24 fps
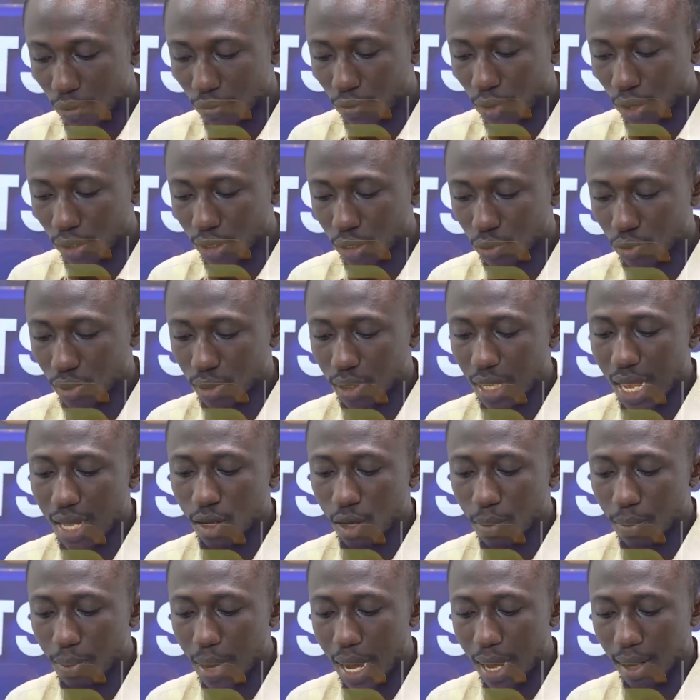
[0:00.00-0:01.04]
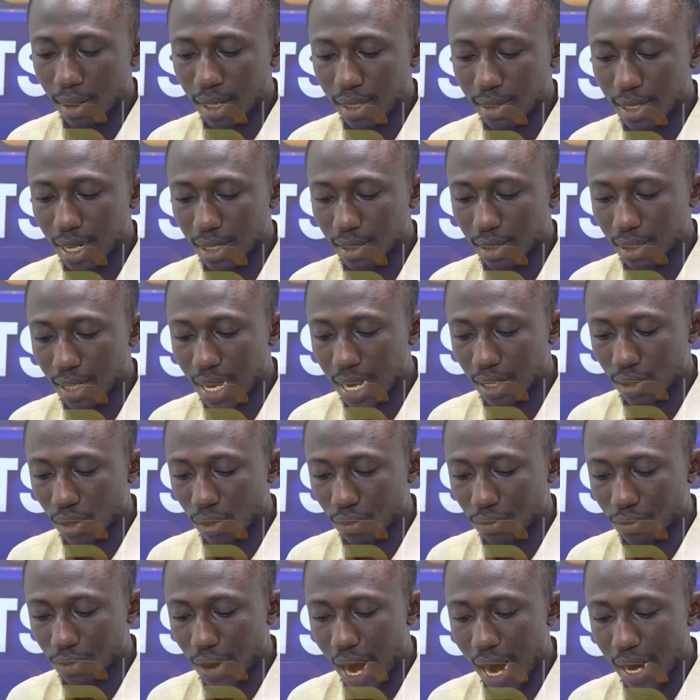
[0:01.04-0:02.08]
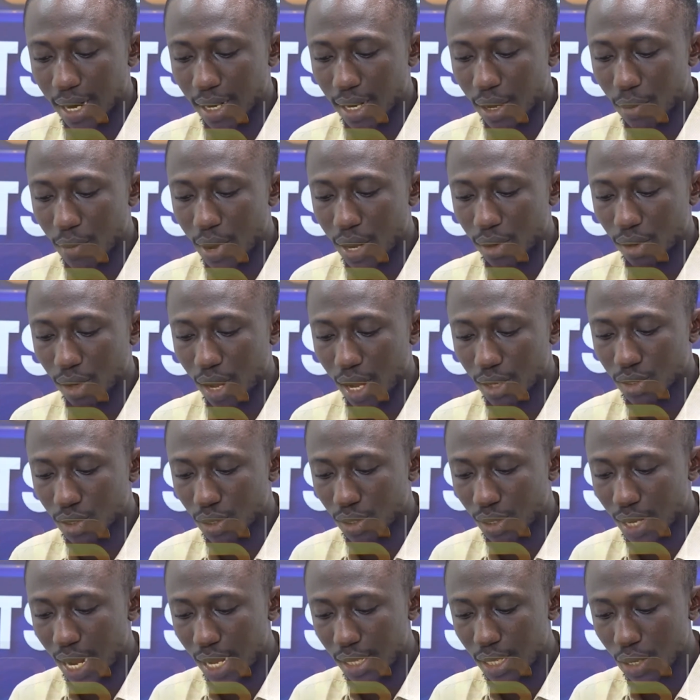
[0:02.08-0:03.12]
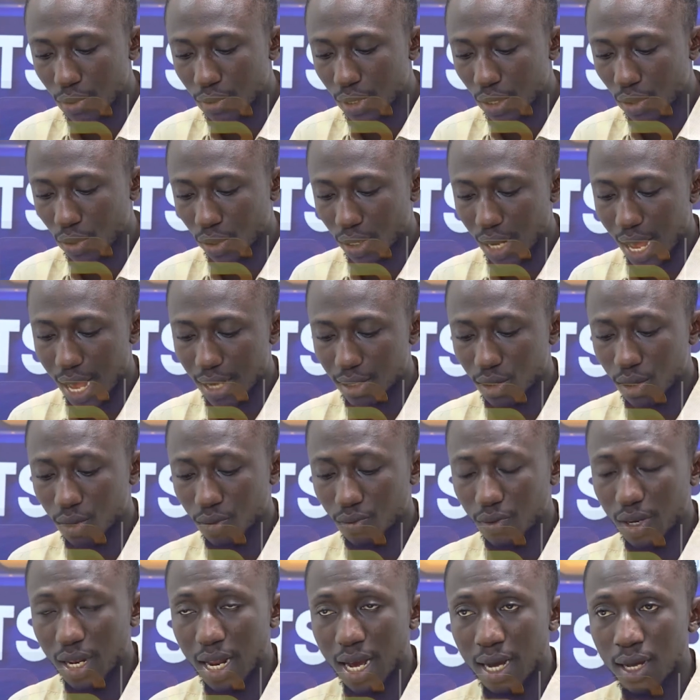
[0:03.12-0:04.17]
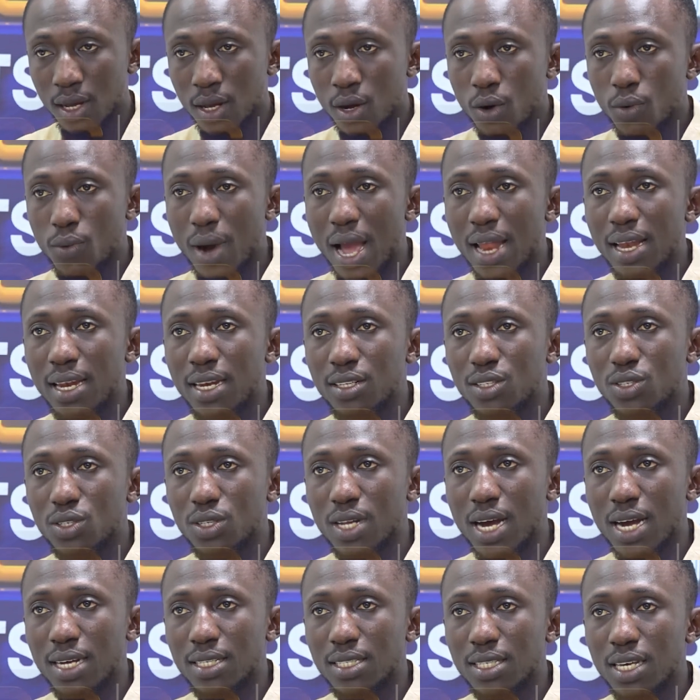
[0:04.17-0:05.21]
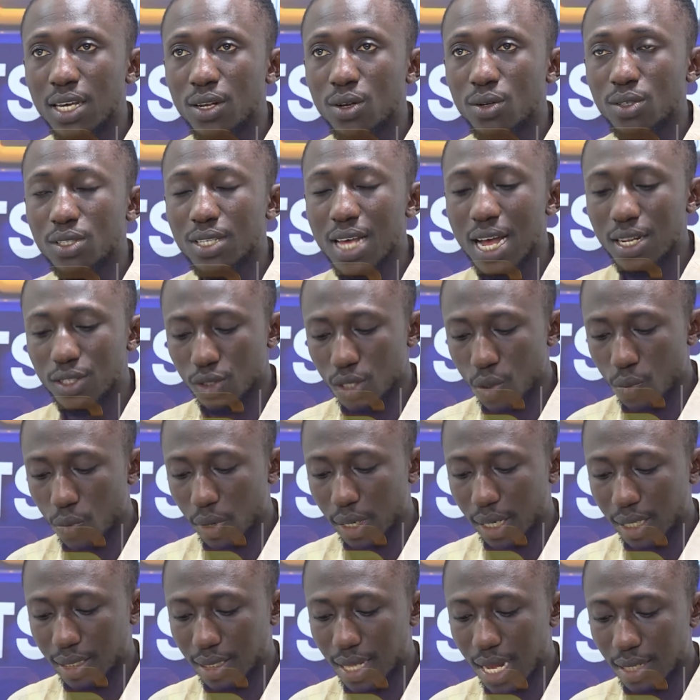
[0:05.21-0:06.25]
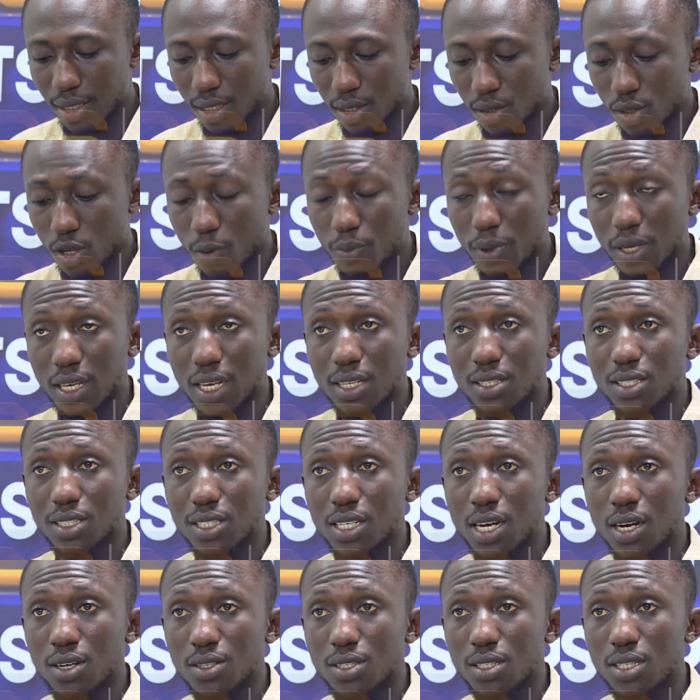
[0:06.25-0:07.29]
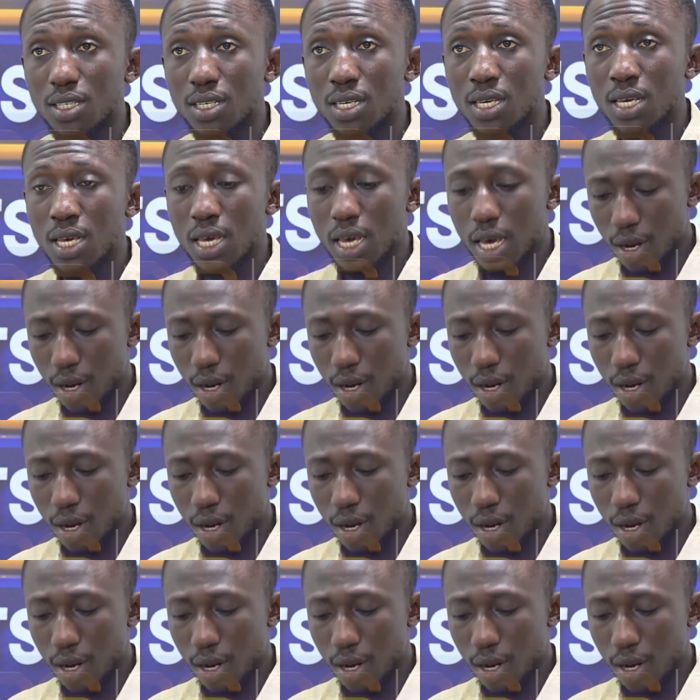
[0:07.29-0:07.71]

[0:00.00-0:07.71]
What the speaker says: And of course, it will start off later tonight on Friday, where Newcastle United will take on Aston Villa, while Leeds United on Saturday will kick starting up against Chelsea.